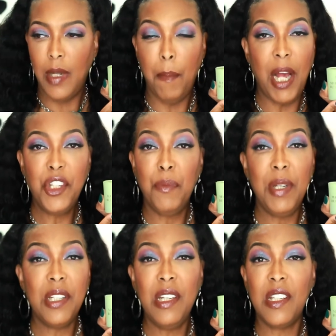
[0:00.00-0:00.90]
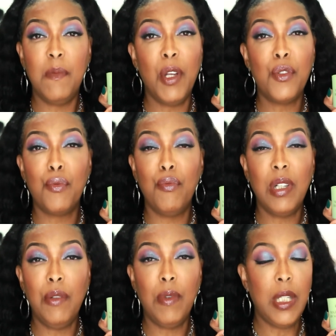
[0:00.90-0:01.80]
Matcha Business smells
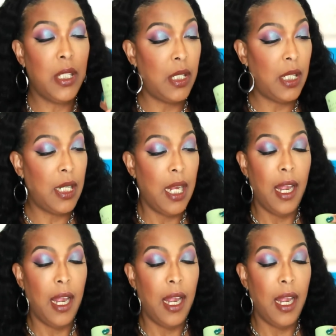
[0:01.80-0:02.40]
really, really good.